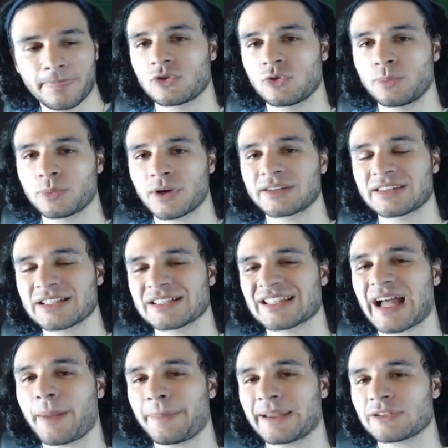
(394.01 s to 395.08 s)
who brought this
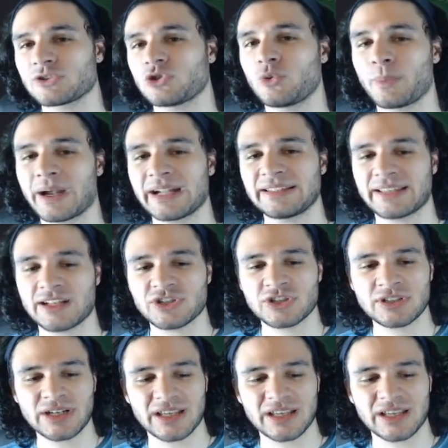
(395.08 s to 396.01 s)
topic to my attention.